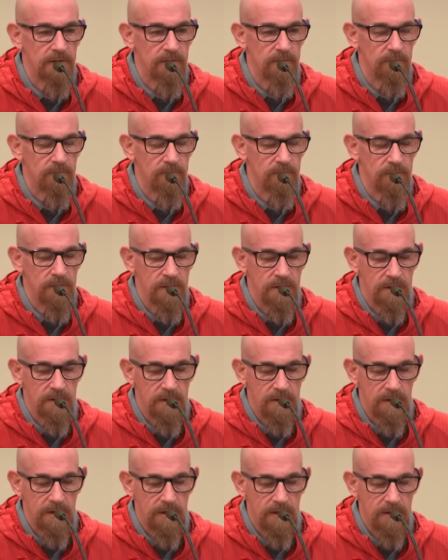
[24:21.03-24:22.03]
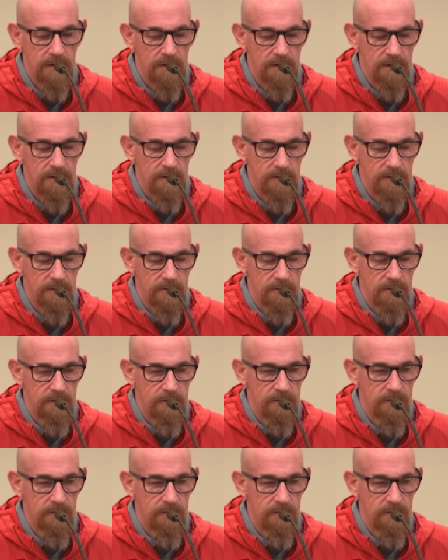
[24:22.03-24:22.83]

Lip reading: No one is speaking in this clip.